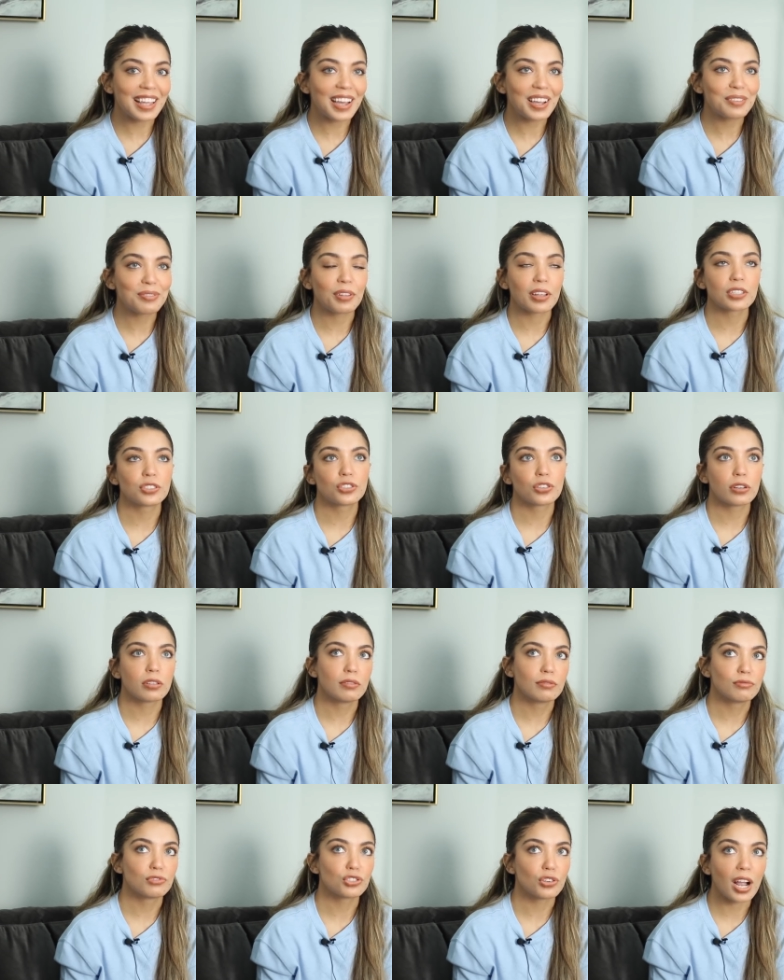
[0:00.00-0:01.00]
life. Like
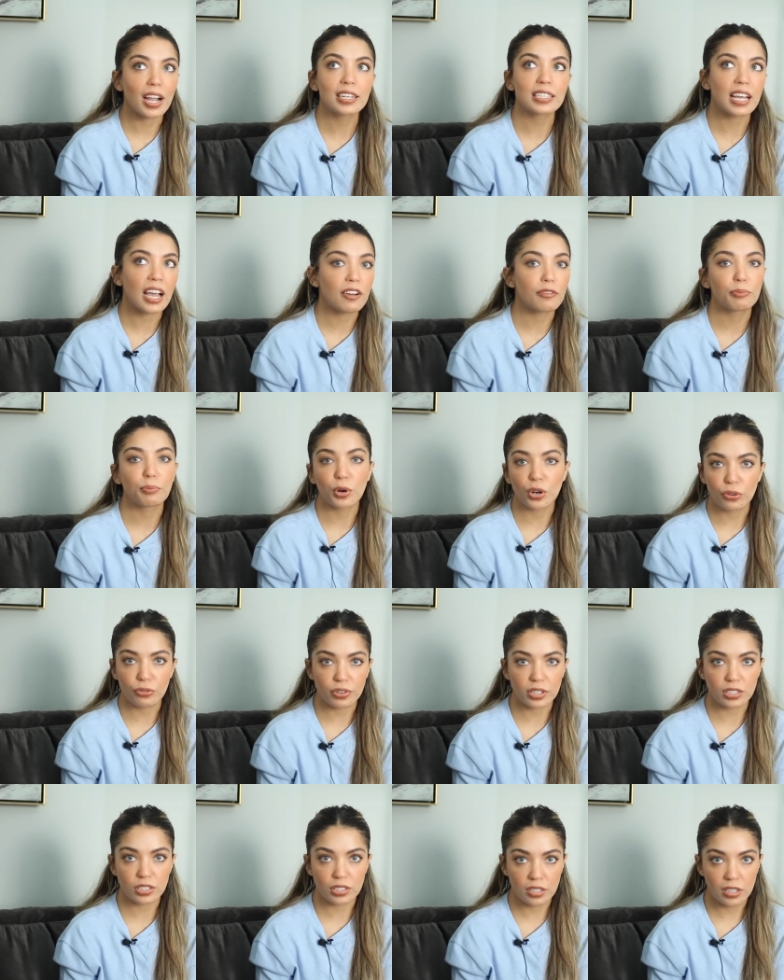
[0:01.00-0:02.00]
trying to have
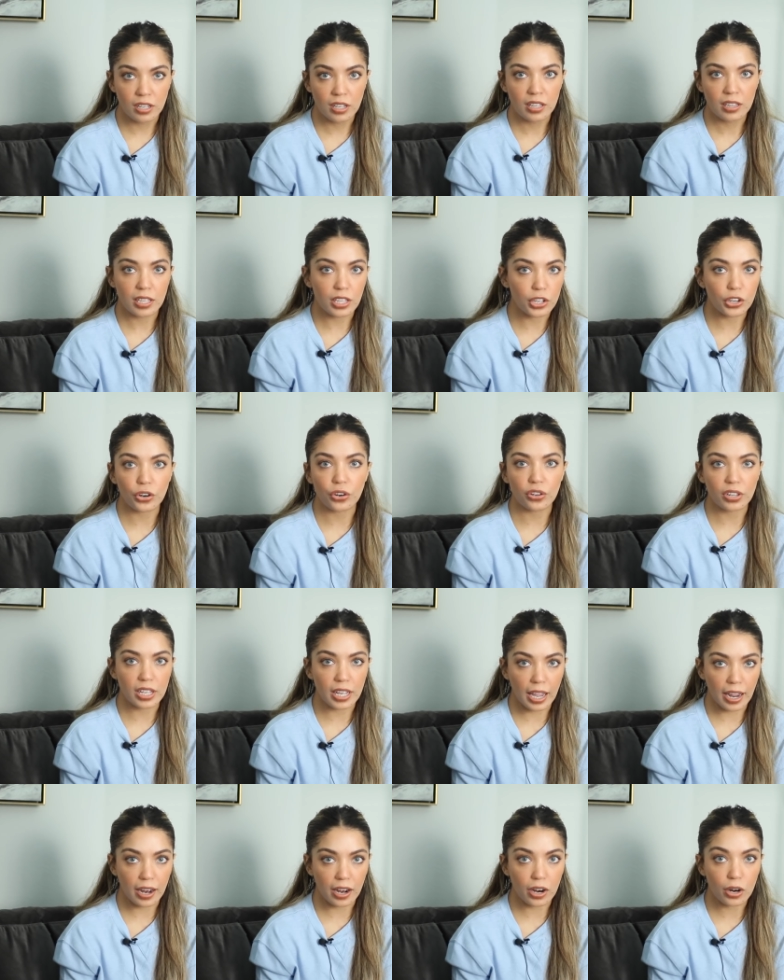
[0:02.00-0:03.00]
perfectly curly
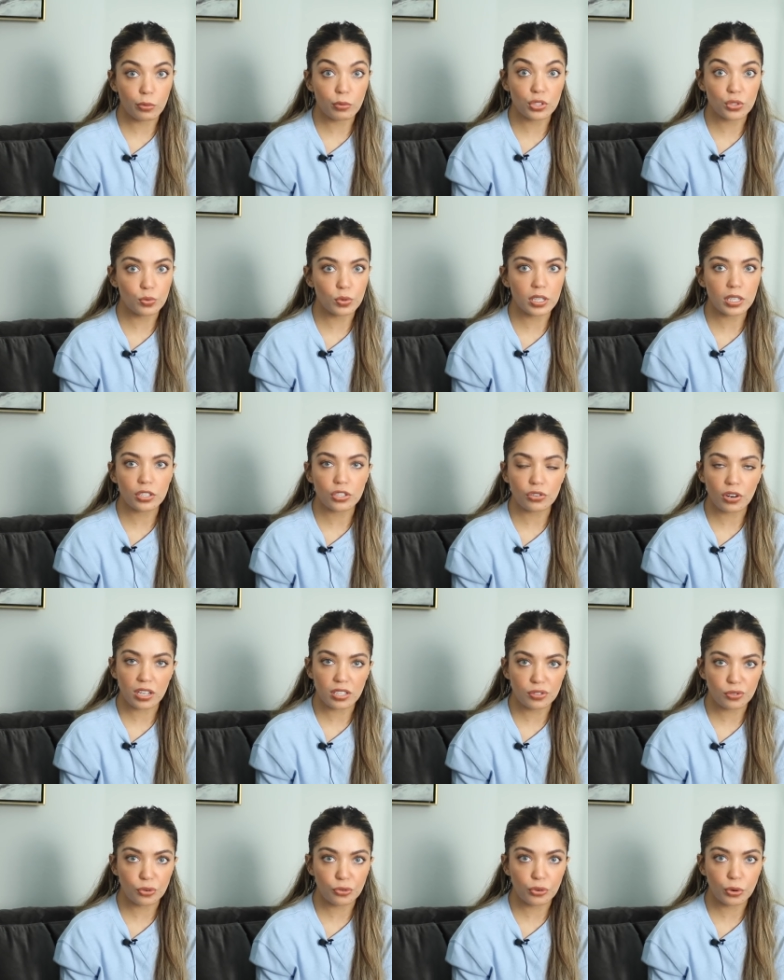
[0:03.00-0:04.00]
hair was really
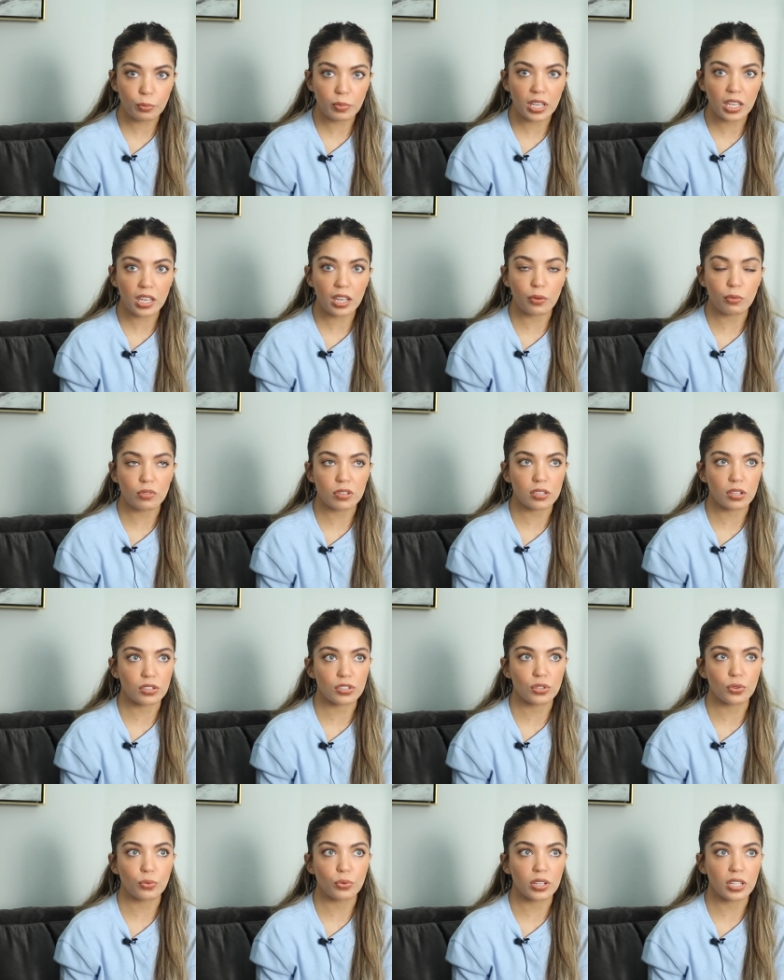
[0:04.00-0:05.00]
stressful for me, and was
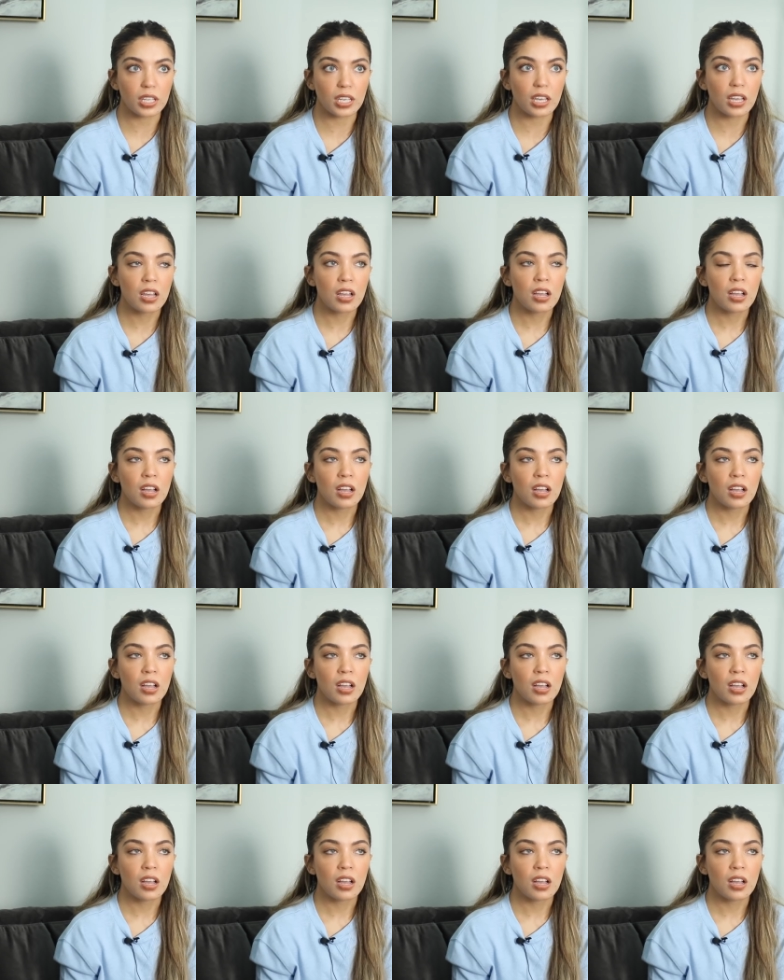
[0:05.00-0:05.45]
also really